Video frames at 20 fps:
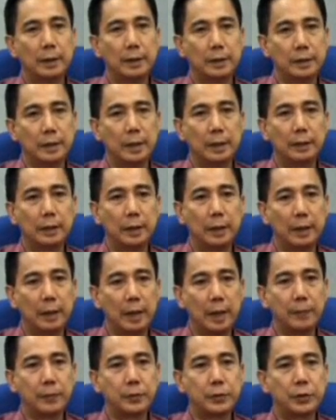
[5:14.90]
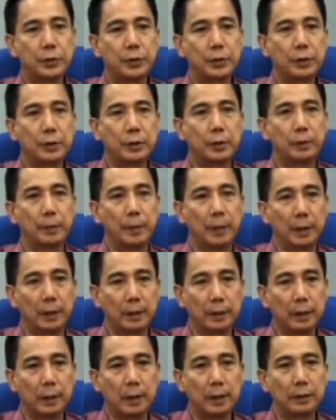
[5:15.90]
is that the adoption of
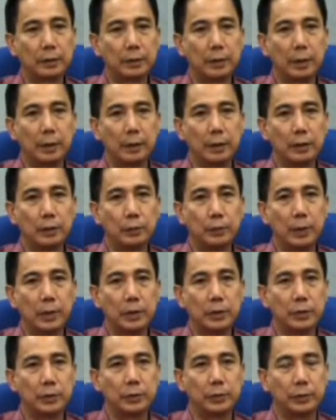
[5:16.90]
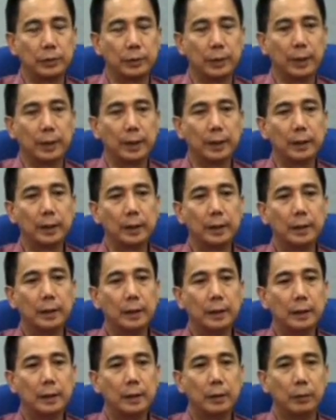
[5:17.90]
agricultural innovation today
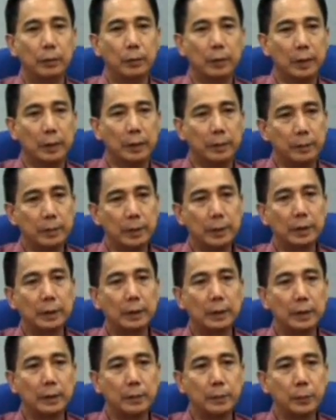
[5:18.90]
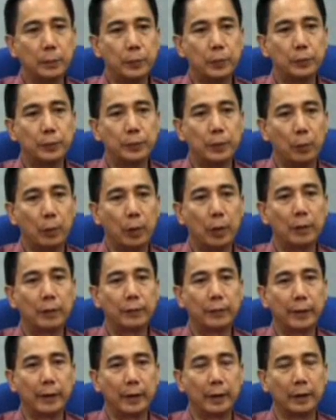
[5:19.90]
will immediately improve the
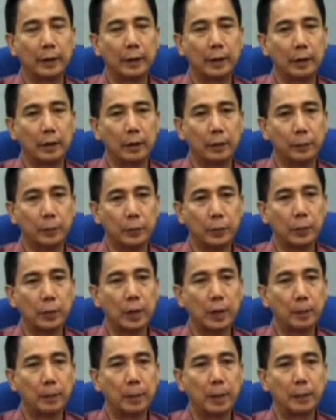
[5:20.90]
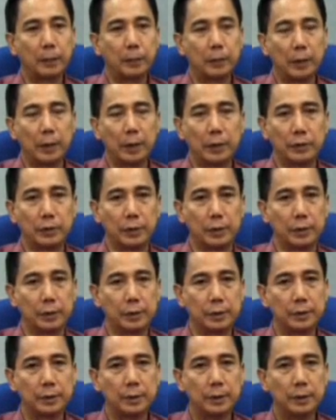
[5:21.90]
welfare of rural
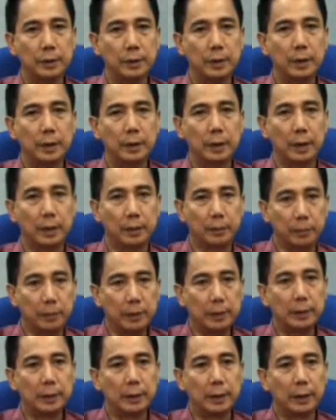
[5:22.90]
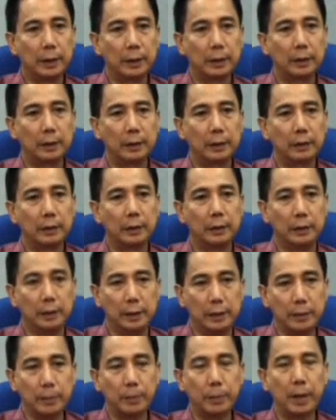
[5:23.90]
populations and mitigate
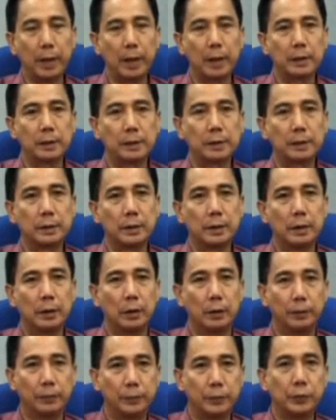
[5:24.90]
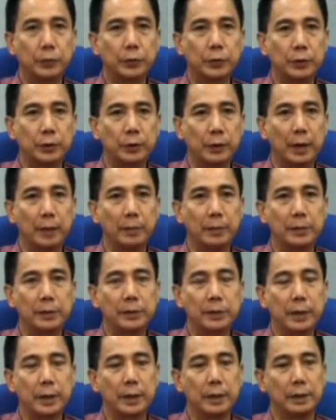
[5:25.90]
the impacts of future climate
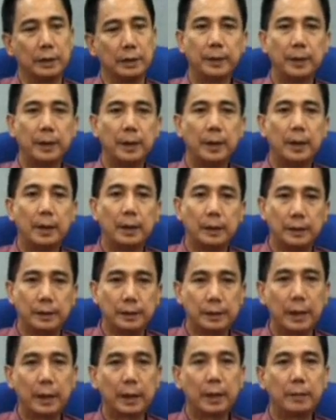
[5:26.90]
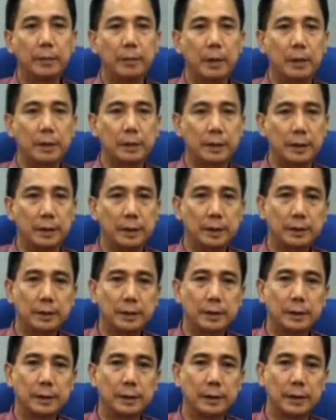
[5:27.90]
change. The second message
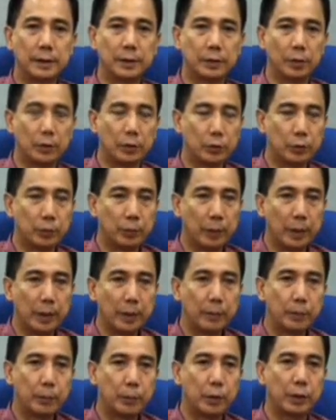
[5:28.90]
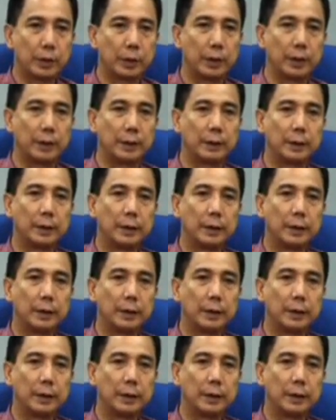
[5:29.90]
is also very important.